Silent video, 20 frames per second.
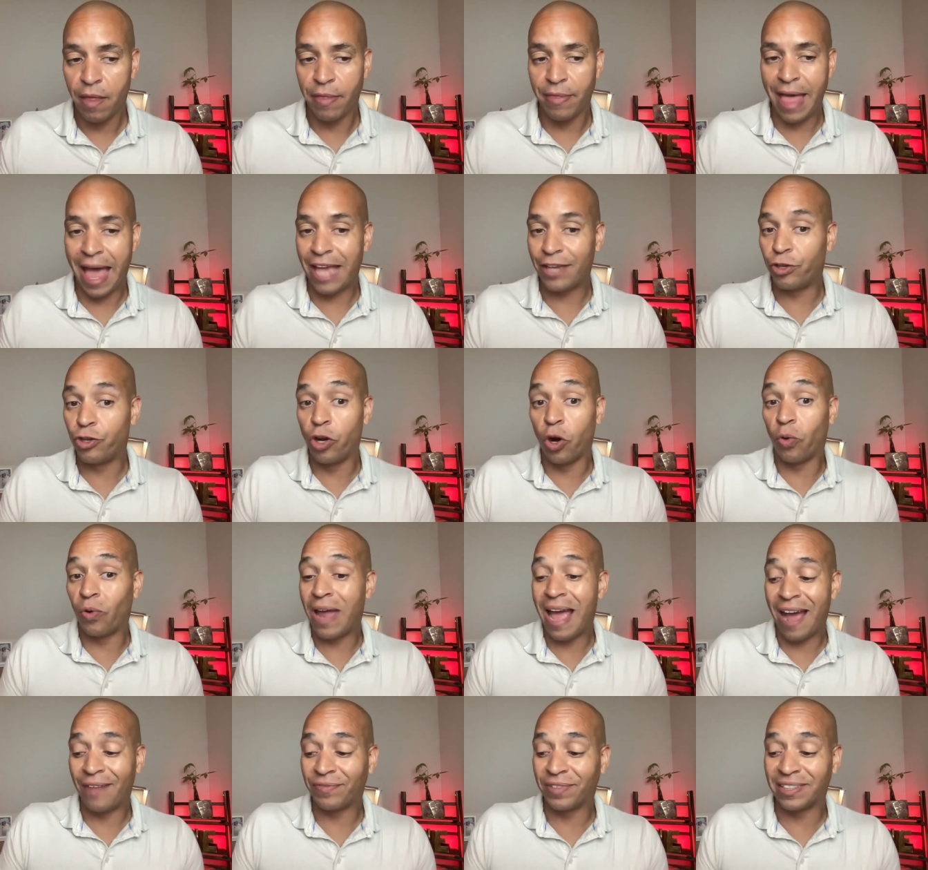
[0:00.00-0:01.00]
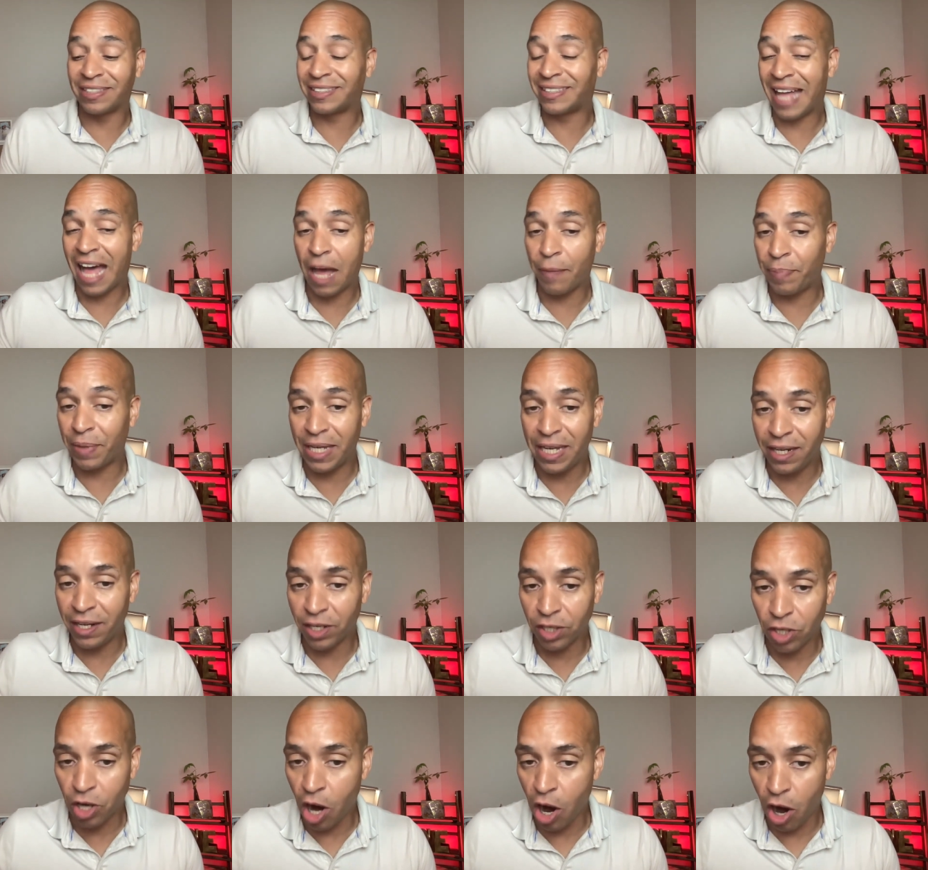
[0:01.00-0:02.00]
that you don't have to stop
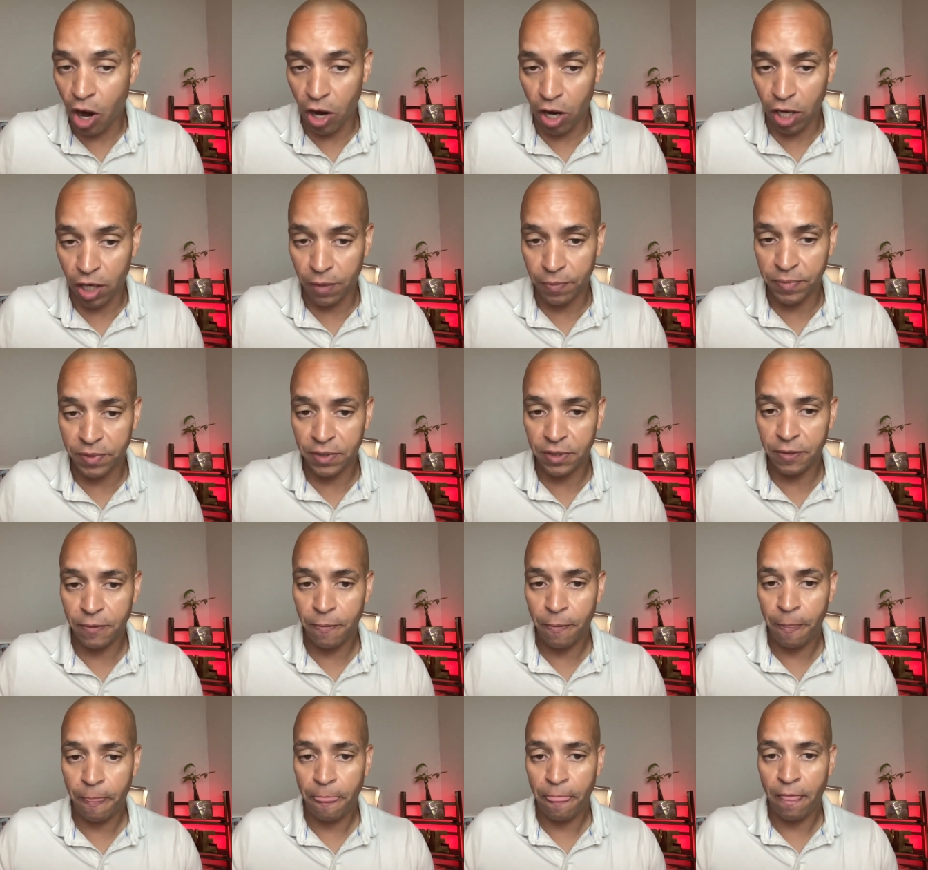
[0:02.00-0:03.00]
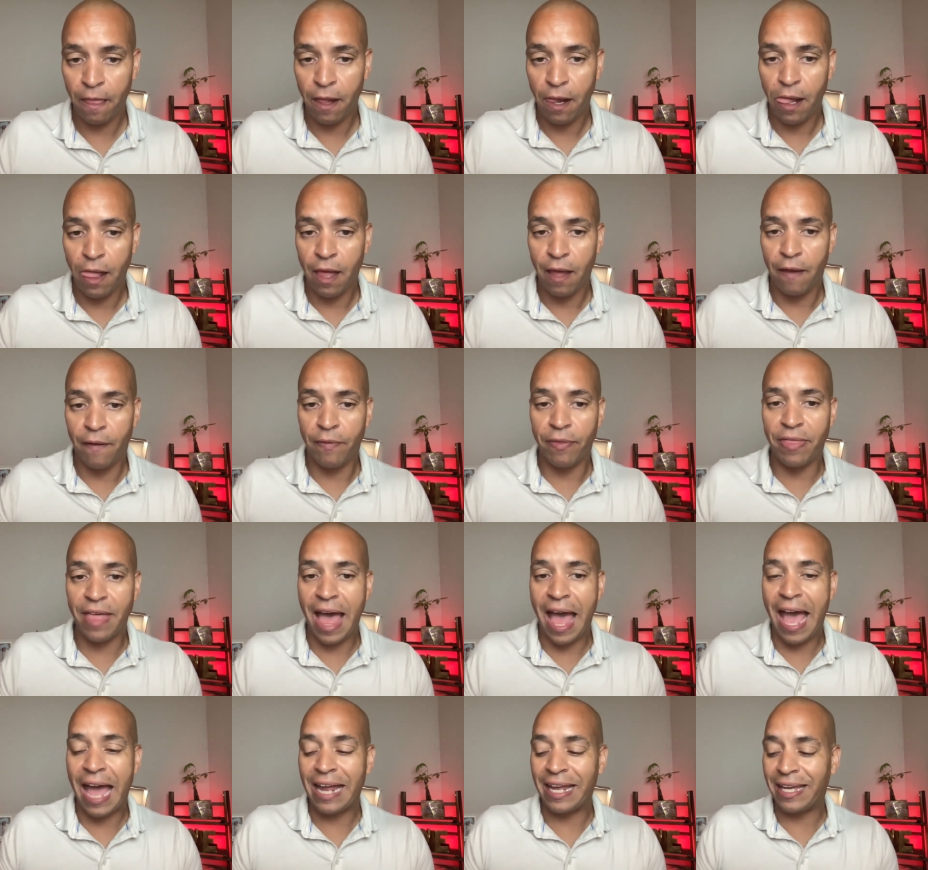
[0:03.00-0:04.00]
eating carbs,
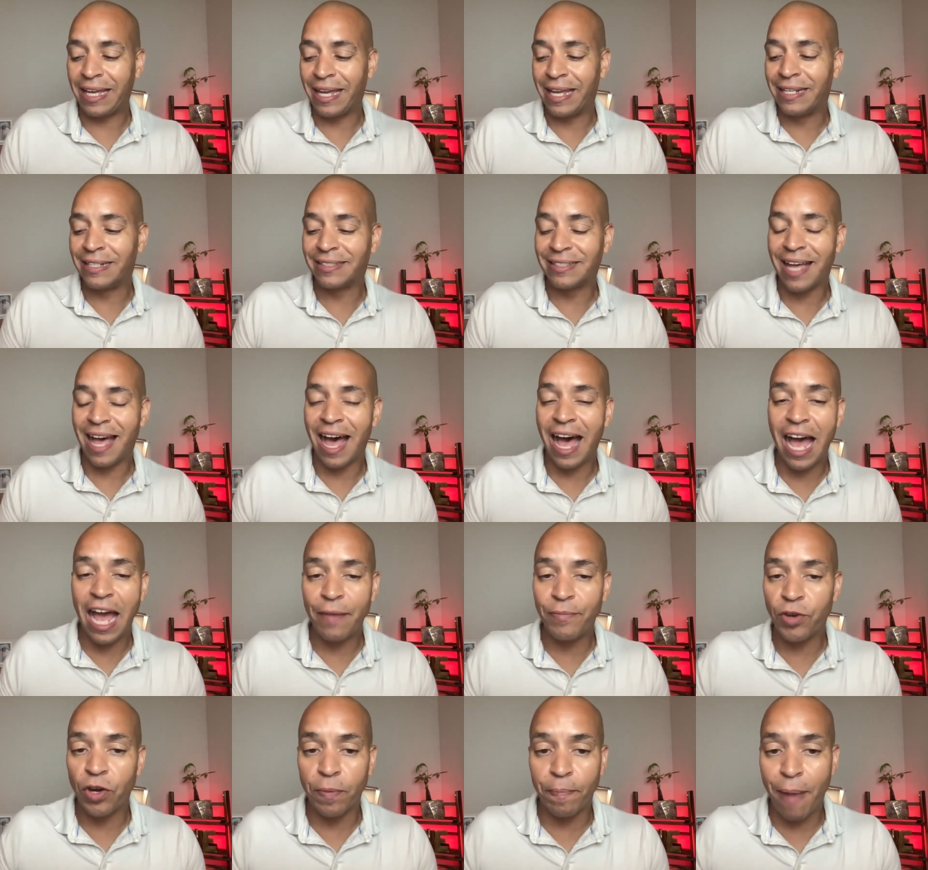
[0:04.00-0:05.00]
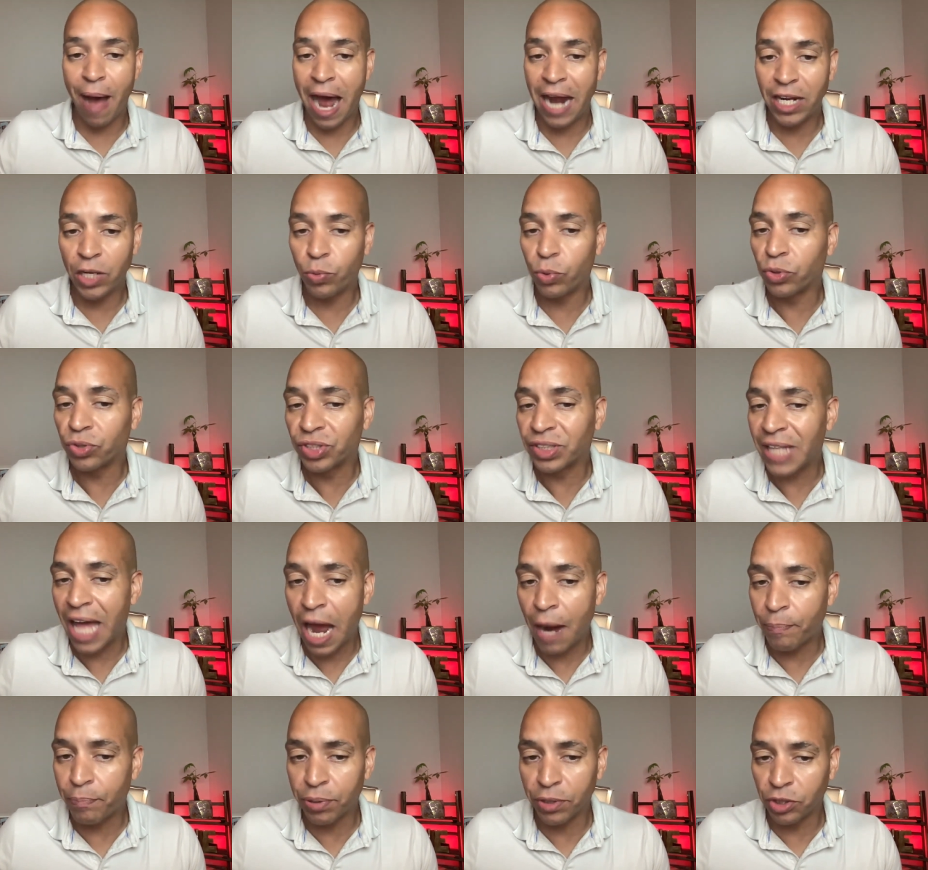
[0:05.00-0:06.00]
that in time your body will
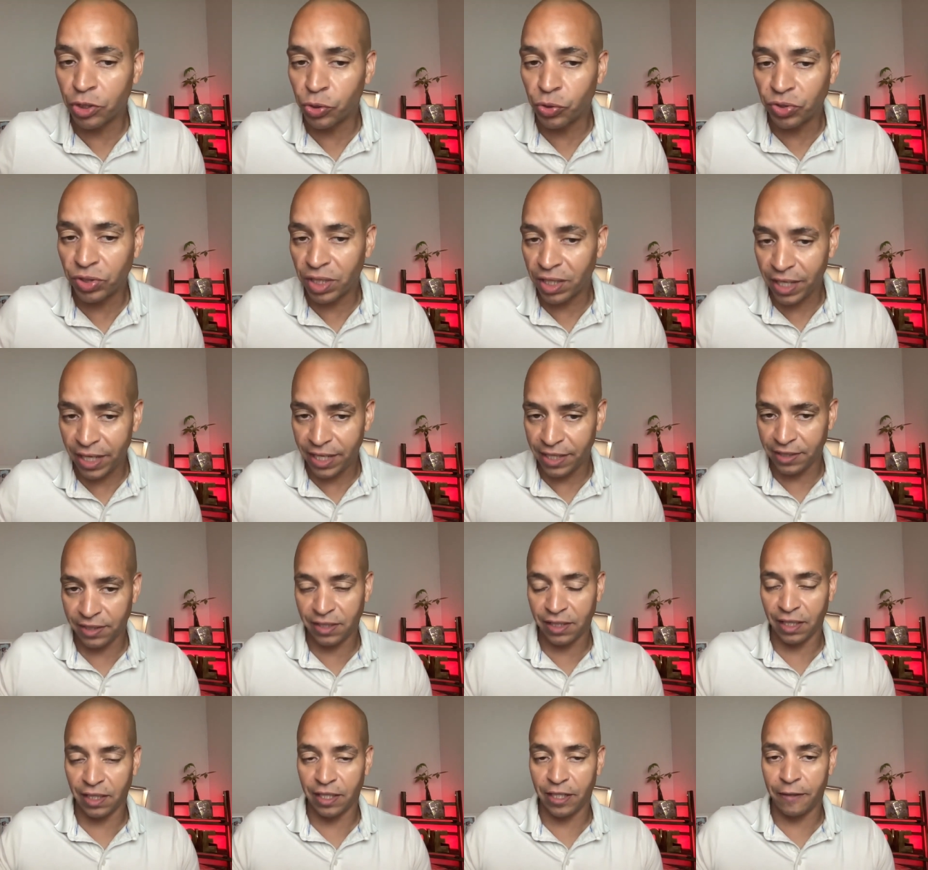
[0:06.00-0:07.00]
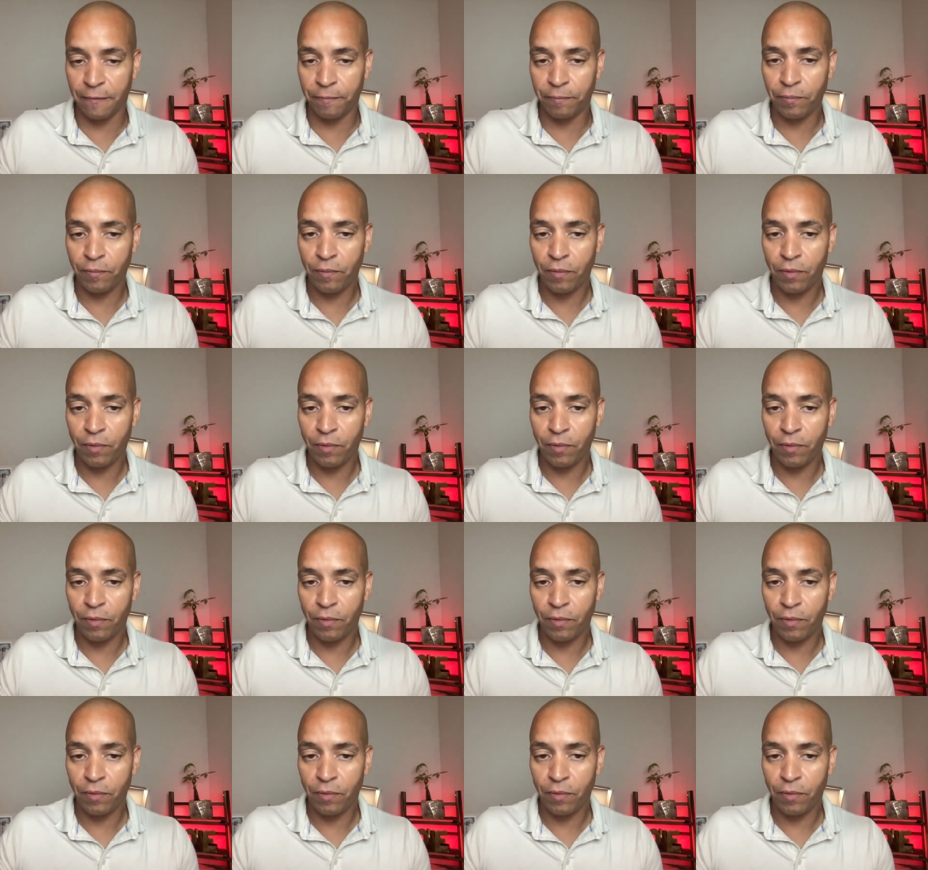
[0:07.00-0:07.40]
stop producing insulin,